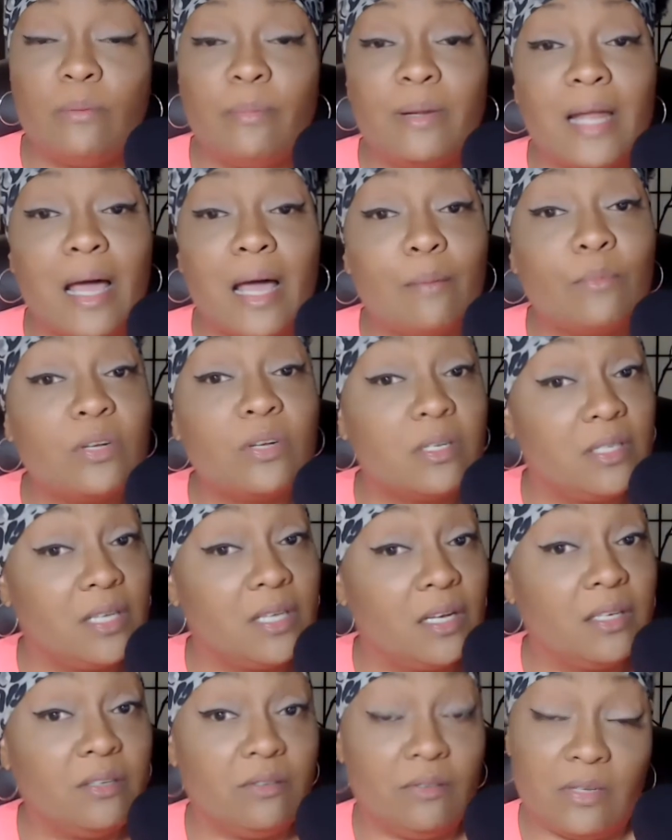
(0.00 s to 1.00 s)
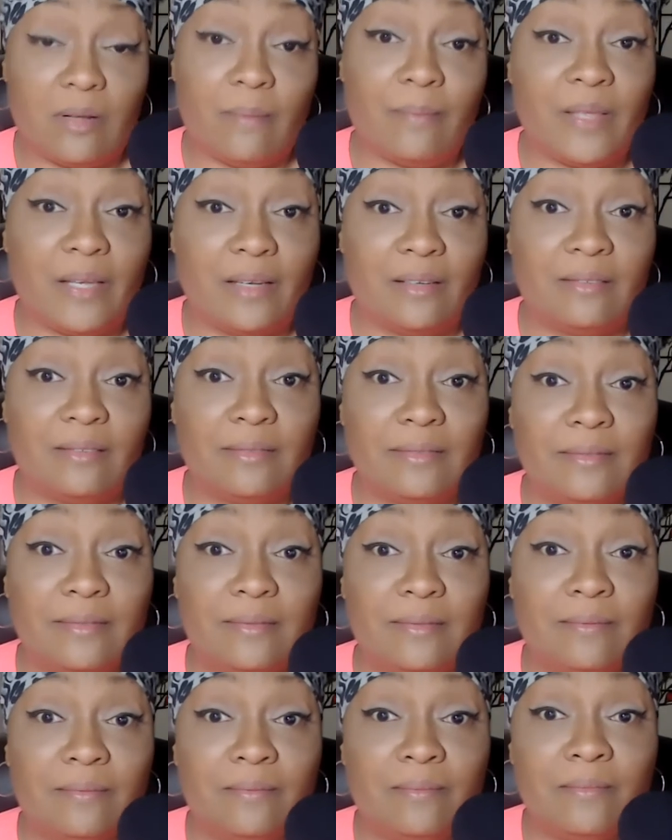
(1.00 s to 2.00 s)
but I'm going to tell you something.
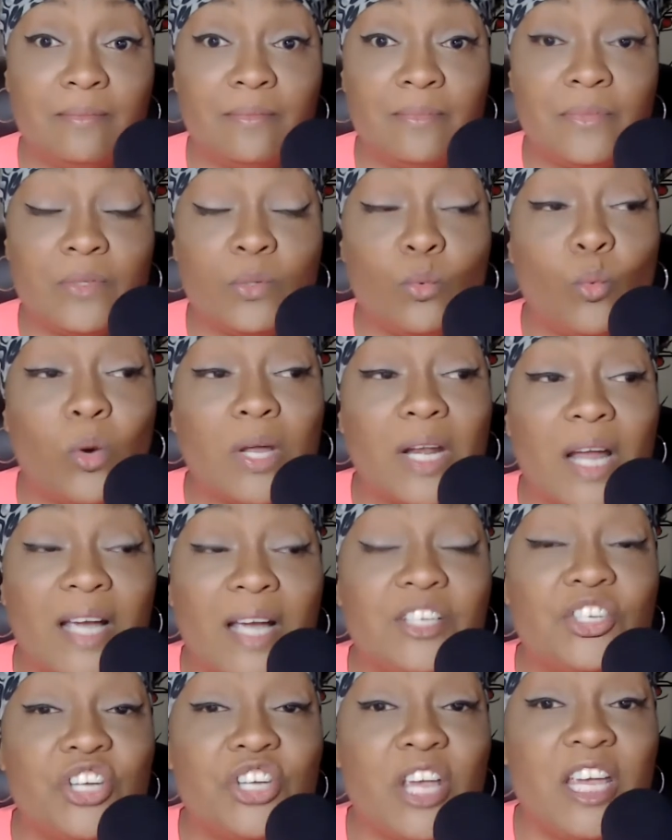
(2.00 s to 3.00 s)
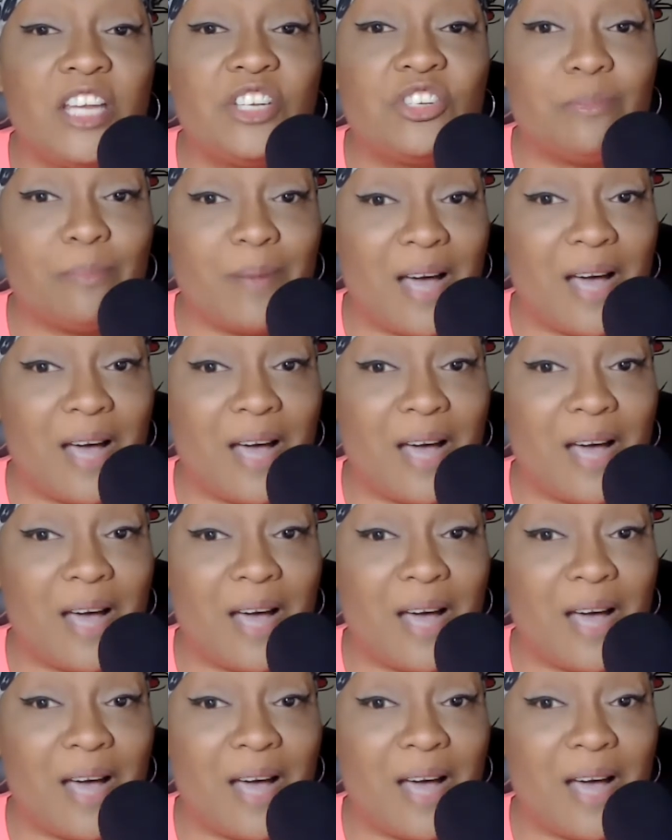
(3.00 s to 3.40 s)
When I changed my